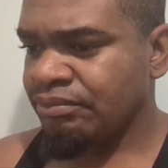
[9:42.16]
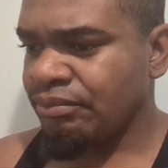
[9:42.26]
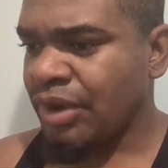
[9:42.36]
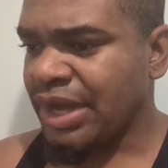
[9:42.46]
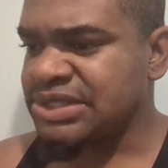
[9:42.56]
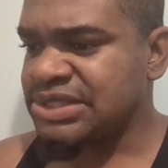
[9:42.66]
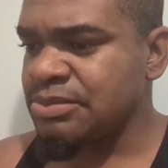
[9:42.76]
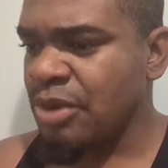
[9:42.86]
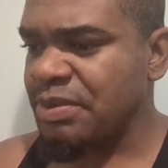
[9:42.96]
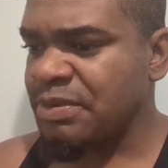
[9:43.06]
But I see
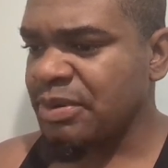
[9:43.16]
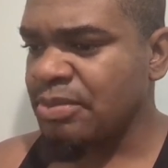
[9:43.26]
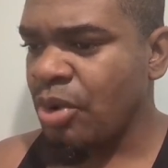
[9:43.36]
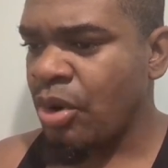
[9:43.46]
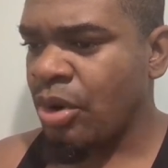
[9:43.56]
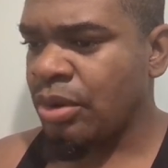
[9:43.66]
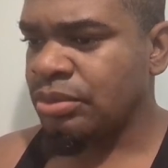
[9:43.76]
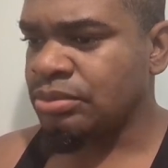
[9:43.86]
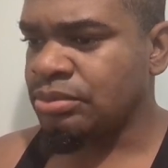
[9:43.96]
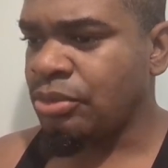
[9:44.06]
more people more
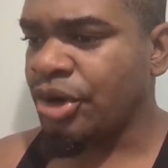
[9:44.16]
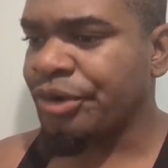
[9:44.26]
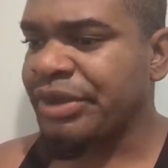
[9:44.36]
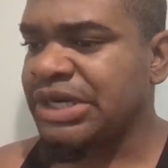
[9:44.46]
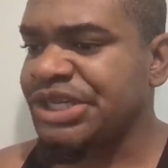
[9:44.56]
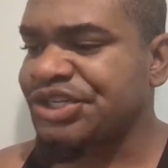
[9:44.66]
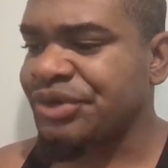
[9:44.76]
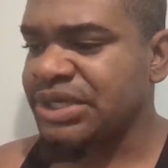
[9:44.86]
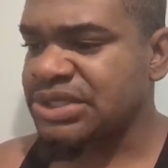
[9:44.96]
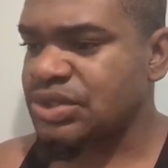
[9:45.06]
moderately
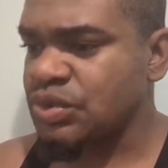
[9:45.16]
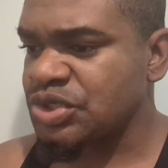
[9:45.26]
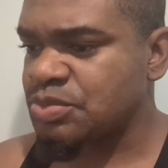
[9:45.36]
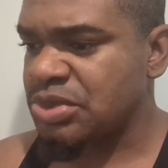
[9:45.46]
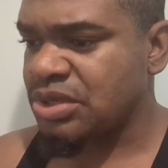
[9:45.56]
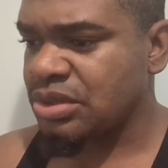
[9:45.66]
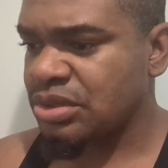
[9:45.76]
dressed, so to speak.